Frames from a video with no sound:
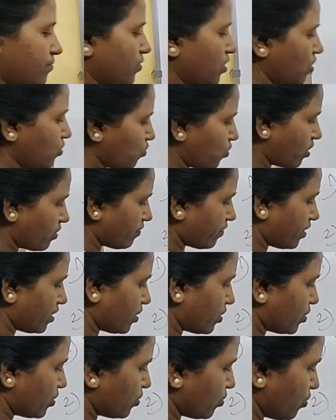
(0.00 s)
Now what will
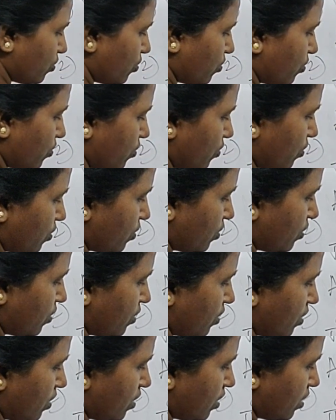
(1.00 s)
you do?
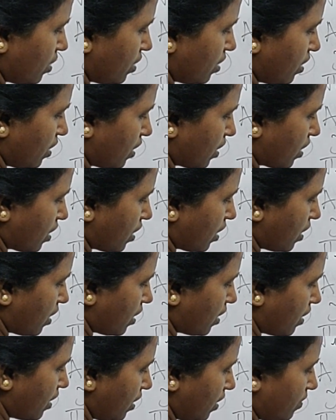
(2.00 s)
A
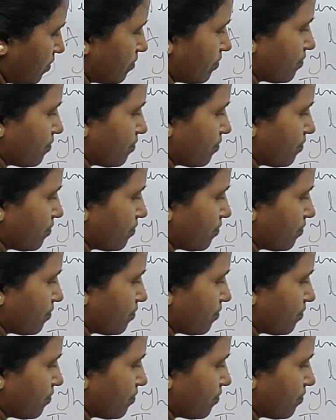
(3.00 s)
car